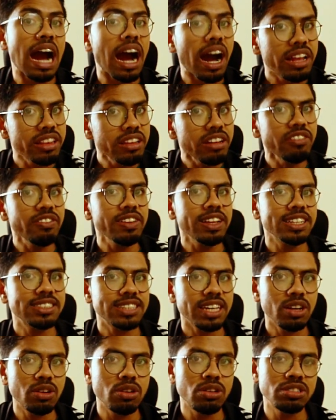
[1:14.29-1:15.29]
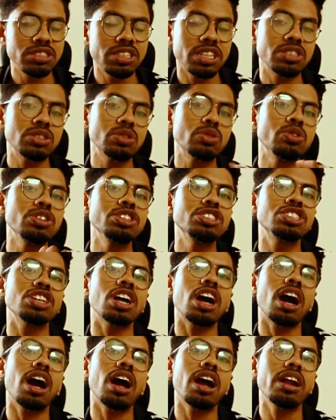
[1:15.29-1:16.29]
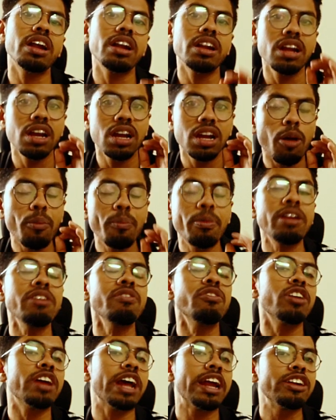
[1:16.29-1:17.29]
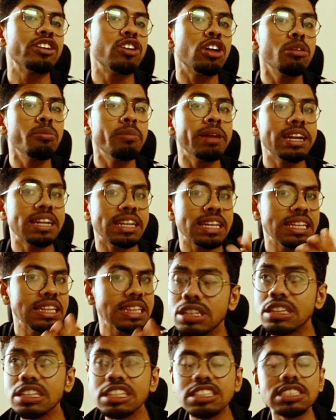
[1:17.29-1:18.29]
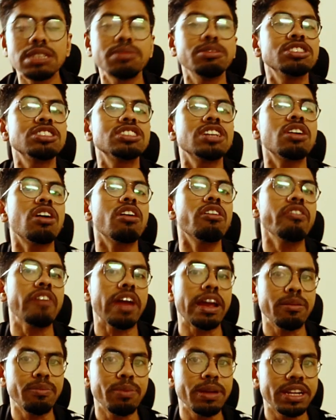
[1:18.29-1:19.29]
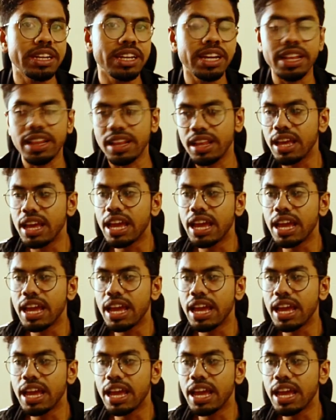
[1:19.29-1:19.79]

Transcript: other VLSI courses which are open for enrollment in this semester of NPTEL.